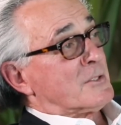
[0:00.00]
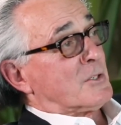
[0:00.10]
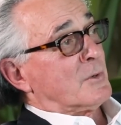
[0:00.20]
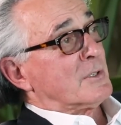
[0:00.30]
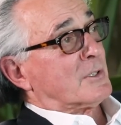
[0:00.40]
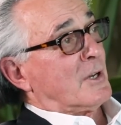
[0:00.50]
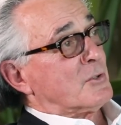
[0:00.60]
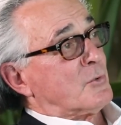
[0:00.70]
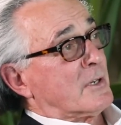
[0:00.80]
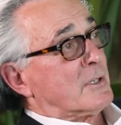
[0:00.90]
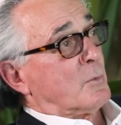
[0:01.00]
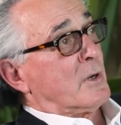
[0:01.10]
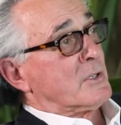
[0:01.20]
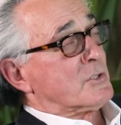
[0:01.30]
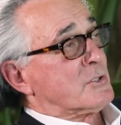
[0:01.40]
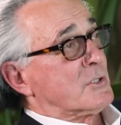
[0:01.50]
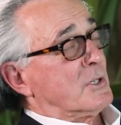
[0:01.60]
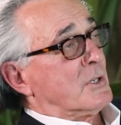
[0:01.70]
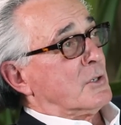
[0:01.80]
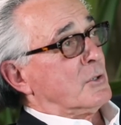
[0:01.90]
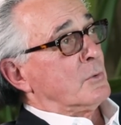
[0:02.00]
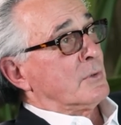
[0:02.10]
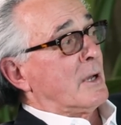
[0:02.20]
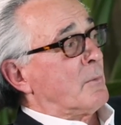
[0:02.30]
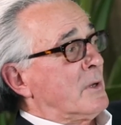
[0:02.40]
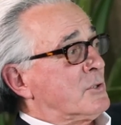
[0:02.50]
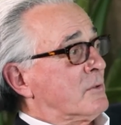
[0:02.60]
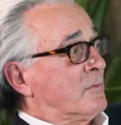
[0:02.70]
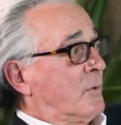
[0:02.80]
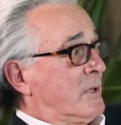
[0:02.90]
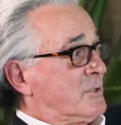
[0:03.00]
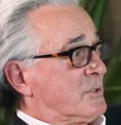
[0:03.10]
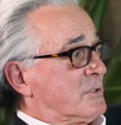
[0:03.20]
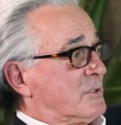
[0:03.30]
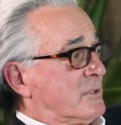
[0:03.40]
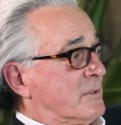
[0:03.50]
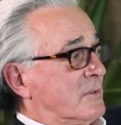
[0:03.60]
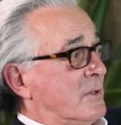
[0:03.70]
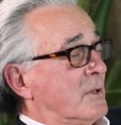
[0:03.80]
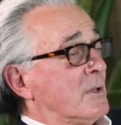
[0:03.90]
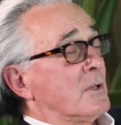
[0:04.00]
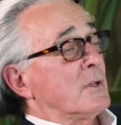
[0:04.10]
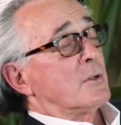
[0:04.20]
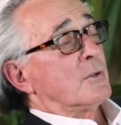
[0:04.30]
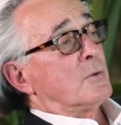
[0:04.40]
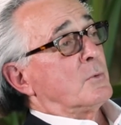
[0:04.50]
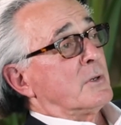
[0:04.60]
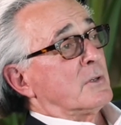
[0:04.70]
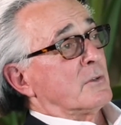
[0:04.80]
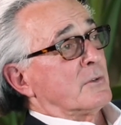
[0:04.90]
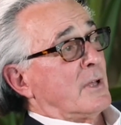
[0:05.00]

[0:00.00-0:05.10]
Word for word: So in the contract, it was you will not raise your voice, you will